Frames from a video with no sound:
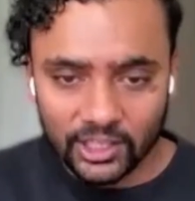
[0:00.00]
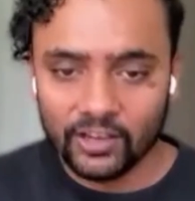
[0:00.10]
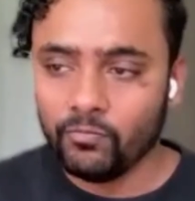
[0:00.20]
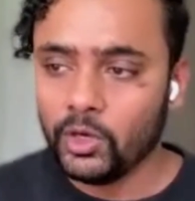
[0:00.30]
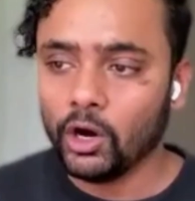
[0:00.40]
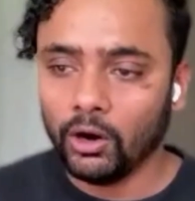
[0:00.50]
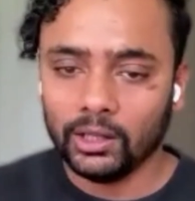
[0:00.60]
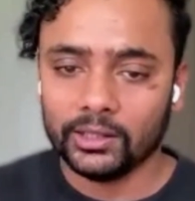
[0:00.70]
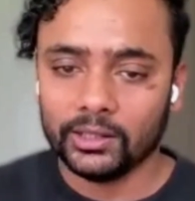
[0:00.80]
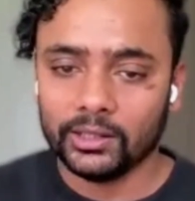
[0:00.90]
give me
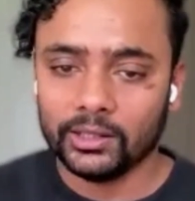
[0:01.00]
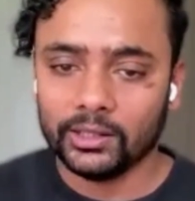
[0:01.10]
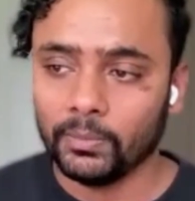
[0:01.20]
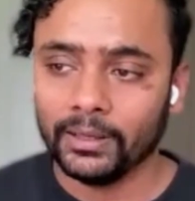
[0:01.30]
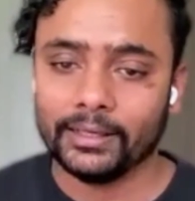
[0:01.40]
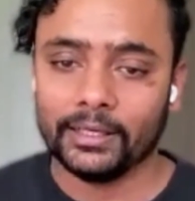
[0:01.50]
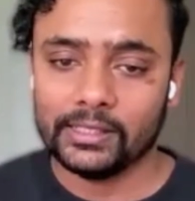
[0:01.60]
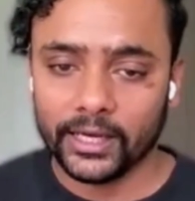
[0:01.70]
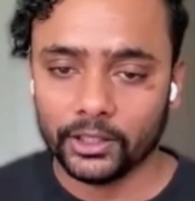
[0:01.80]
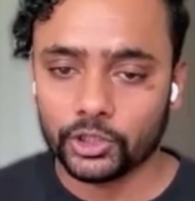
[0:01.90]
all the
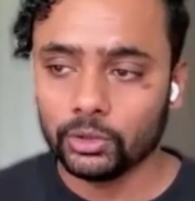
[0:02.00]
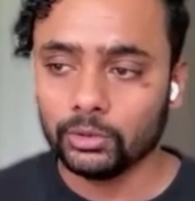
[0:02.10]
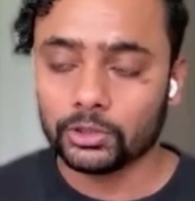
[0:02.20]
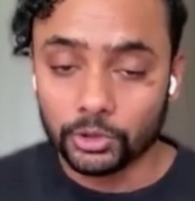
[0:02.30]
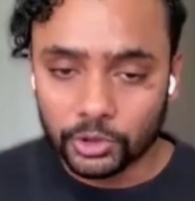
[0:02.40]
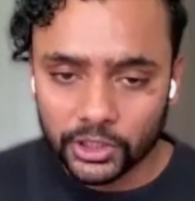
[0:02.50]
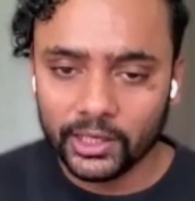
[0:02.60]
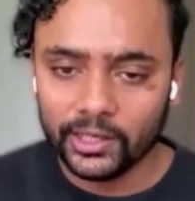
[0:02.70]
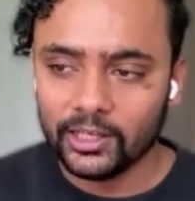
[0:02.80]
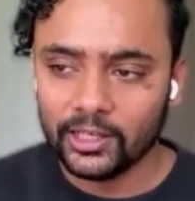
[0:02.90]
capabilities and the tool to
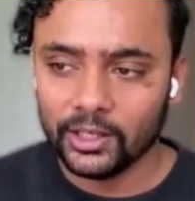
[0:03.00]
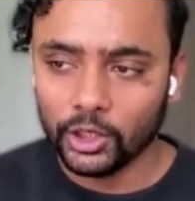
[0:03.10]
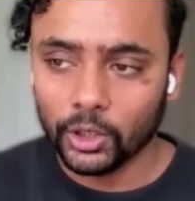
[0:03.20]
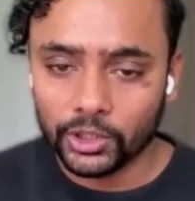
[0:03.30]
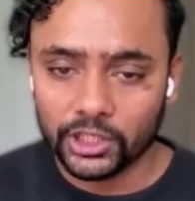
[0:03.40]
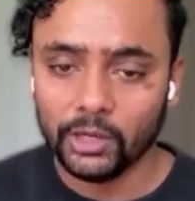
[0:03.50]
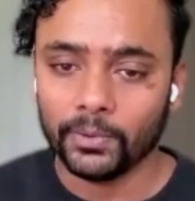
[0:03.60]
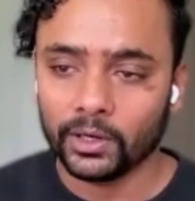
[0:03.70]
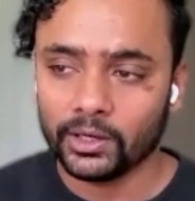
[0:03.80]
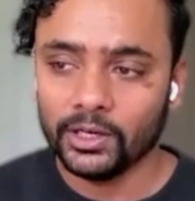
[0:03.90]
really go
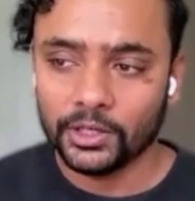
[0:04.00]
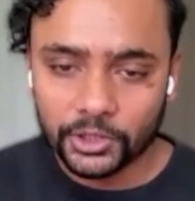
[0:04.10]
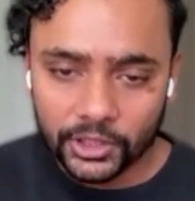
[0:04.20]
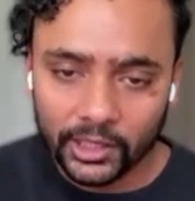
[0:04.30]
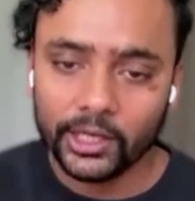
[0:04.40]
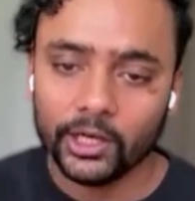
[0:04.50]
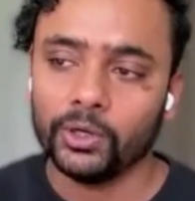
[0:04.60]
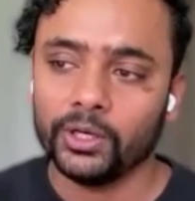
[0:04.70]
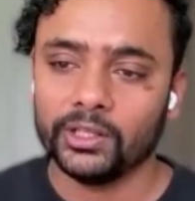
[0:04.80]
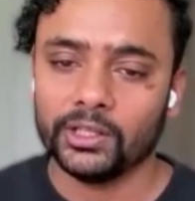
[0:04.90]
deeper, really
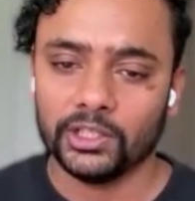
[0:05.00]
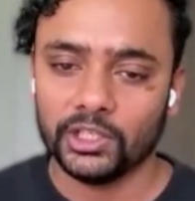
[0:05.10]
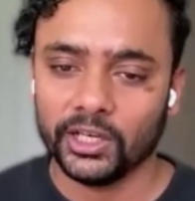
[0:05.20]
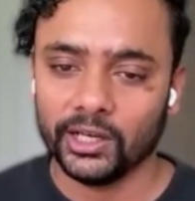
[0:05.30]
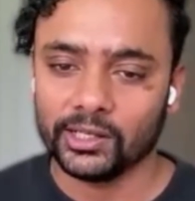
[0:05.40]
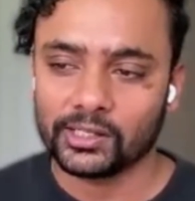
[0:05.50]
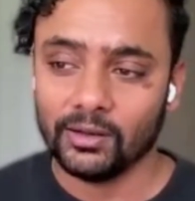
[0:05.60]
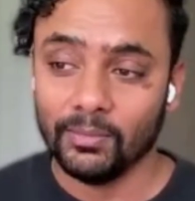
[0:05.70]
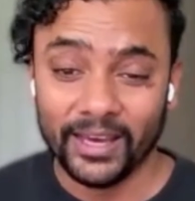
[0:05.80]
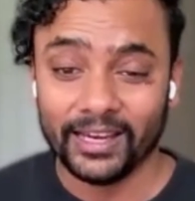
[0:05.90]
hone in the
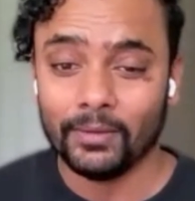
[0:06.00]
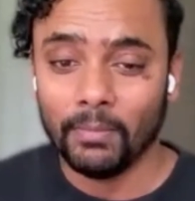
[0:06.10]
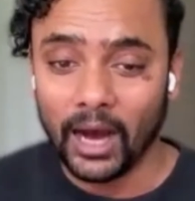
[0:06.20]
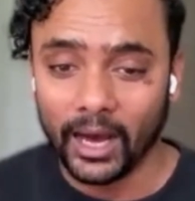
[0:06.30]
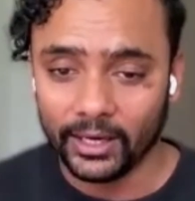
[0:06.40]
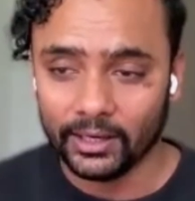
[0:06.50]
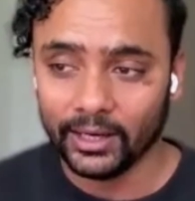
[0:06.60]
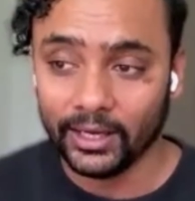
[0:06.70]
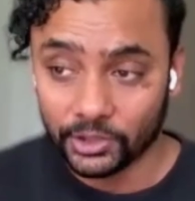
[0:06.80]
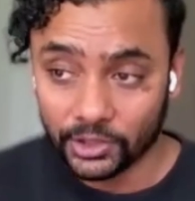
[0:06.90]
details, make it mine,
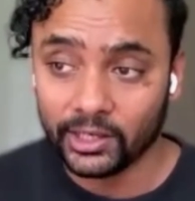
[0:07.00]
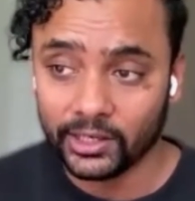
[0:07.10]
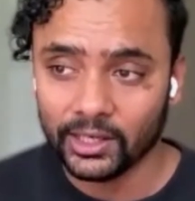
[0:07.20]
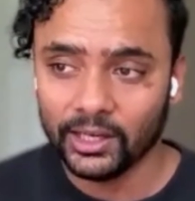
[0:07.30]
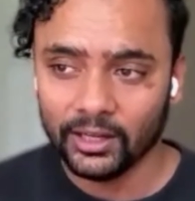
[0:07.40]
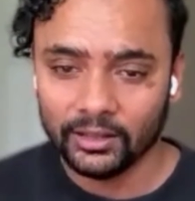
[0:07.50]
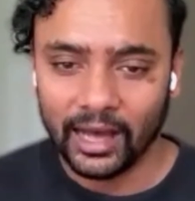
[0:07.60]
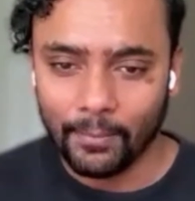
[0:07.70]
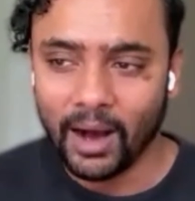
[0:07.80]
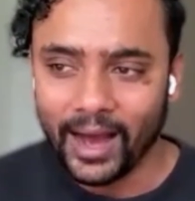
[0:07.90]
like really
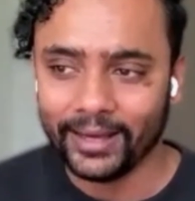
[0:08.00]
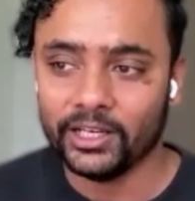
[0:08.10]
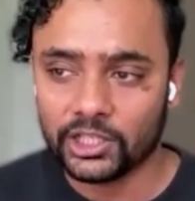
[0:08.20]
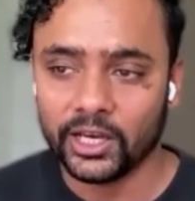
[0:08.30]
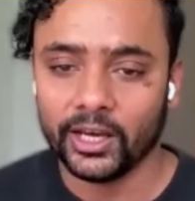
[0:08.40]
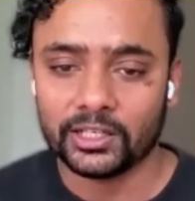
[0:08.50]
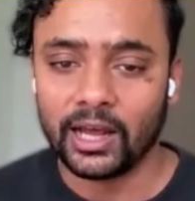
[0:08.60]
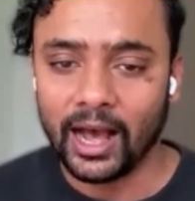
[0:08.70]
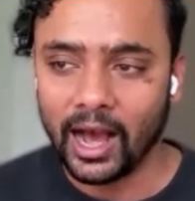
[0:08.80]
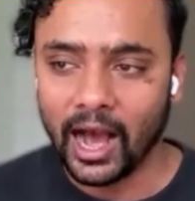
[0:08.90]
my
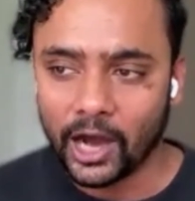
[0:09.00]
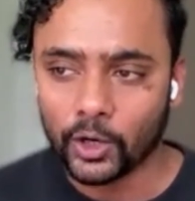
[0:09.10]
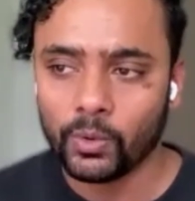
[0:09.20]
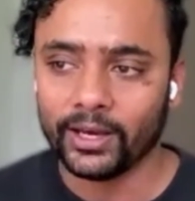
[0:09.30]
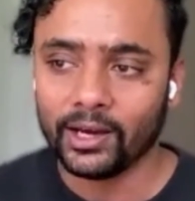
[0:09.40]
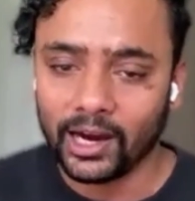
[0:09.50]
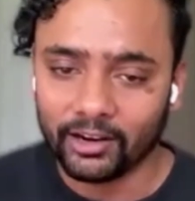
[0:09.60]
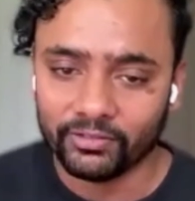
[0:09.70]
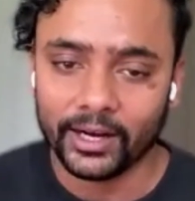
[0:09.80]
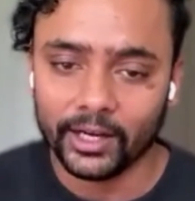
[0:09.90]
intent. How do I
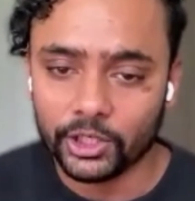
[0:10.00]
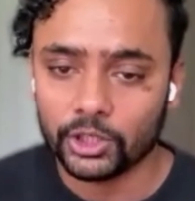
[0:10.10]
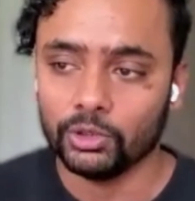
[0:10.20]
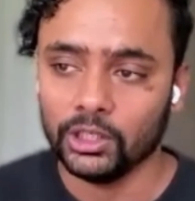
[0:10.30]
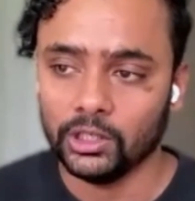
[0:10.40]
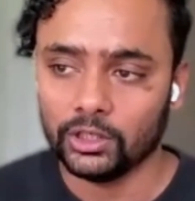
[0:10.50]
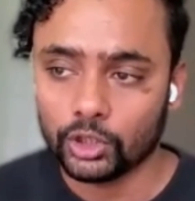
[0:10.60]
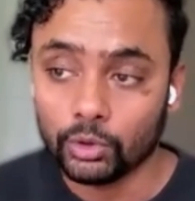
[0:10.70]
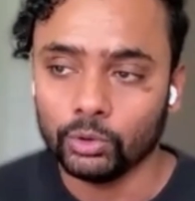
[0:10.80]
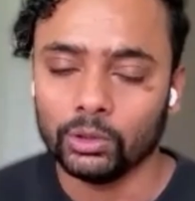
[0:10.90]
carve that into the
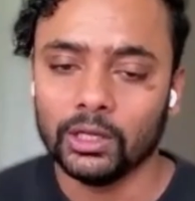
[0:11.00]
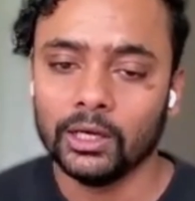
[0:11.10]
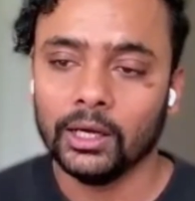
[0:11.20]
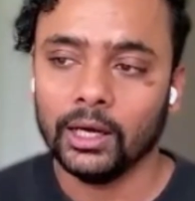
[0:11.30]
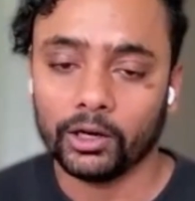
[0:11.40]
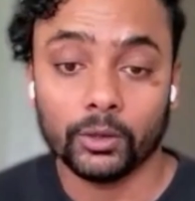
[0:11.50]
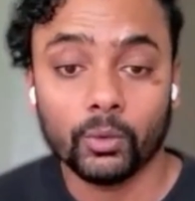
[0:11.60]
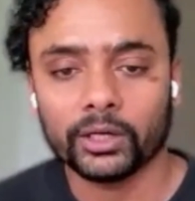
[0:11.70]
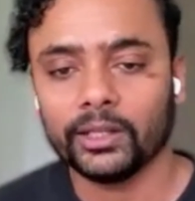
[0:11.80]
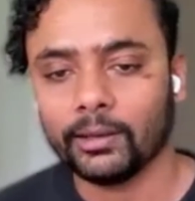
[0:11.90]
tool or the
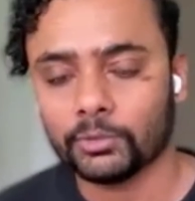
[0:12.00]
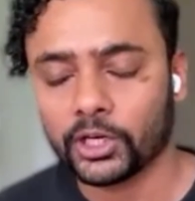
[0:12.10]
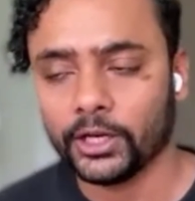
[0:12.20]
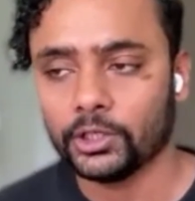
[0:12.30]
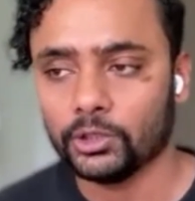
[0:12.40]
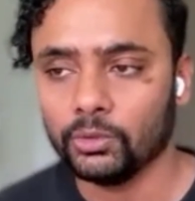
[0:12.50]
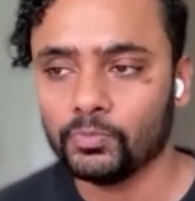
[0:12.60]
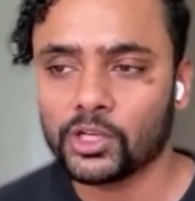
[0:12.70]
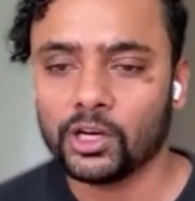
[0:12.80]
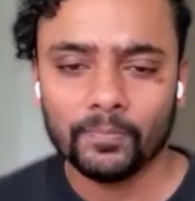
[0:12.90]
work that I'm trying to do?
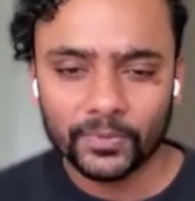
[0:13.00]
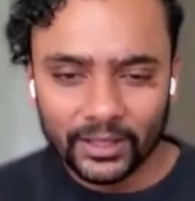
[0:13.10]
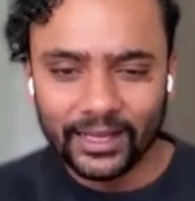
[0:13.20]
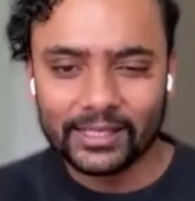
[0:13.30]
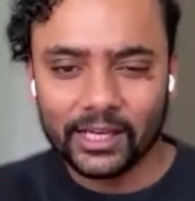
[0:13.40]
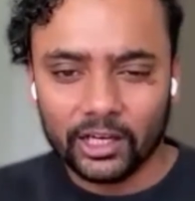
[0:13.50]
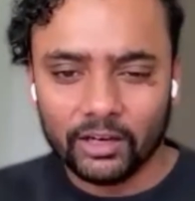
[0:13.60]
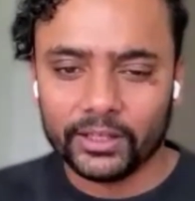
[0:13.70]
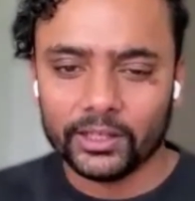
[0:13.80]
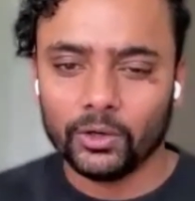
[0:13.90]
So that's kind
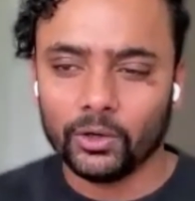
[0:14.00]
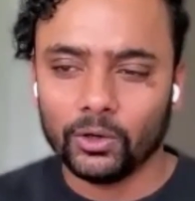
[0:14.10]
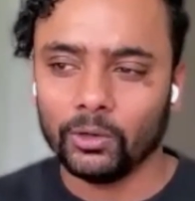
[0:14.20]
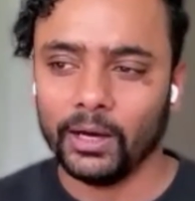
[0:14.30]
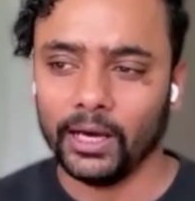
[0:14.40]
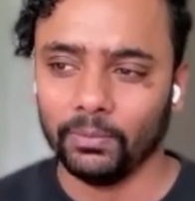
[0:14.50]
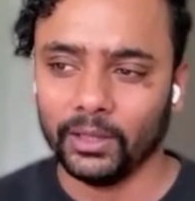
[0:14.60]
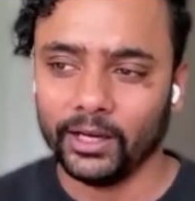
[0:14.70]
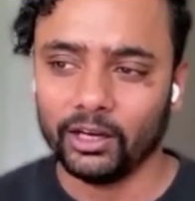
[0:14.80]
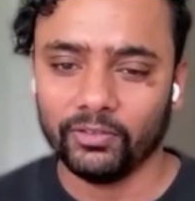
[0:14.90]
of like the whole
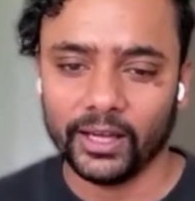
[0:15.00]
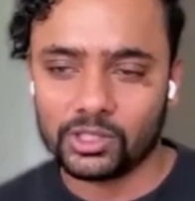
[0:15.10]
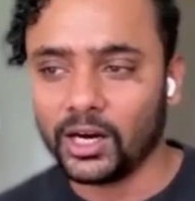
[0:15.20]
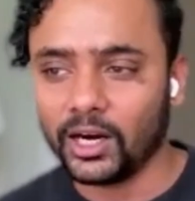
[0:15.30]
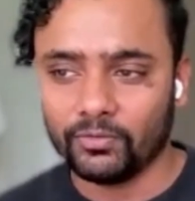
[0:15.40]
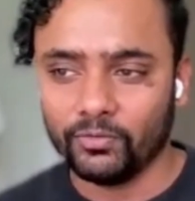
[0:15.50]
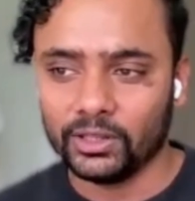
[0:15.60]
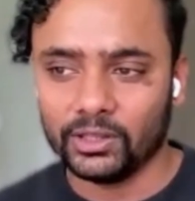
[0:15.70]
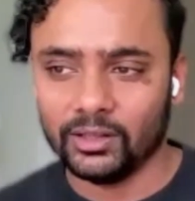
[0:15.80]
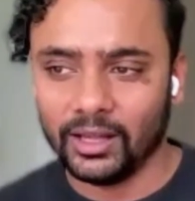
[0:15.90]
pipeline of you start
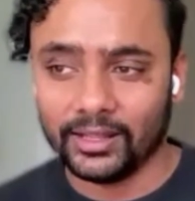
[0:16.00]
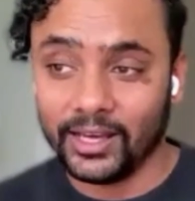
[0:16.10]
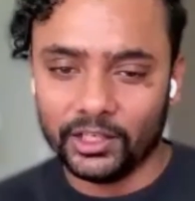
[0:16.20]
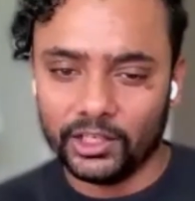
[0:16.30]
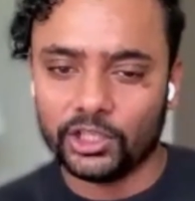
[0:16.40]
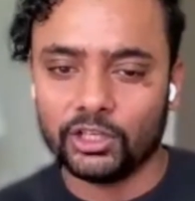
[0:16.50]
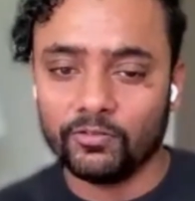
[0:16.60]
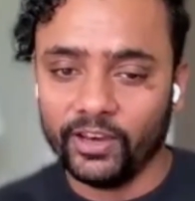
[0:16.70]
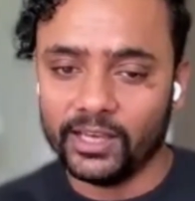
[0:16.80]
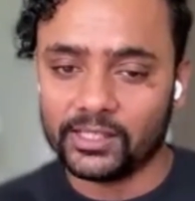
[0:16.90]
with the
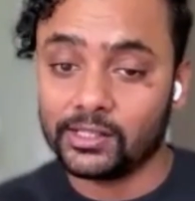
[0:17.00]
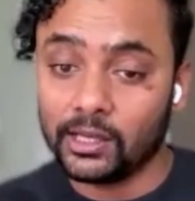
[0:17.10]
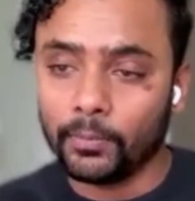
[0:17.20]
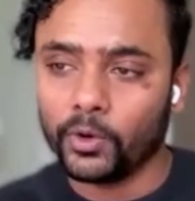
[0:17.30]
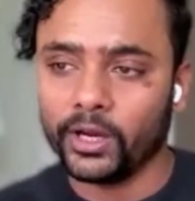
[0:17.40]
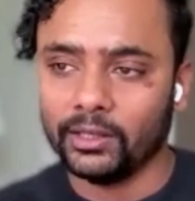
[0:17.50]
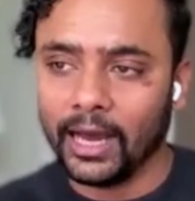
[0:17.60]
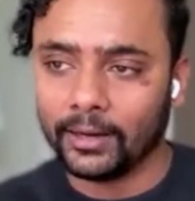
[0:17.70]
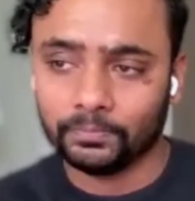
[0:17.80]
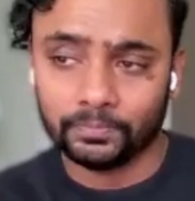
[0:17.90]
ideation phase and supporting
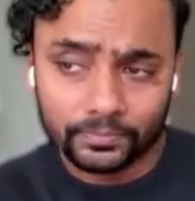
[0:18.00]
that.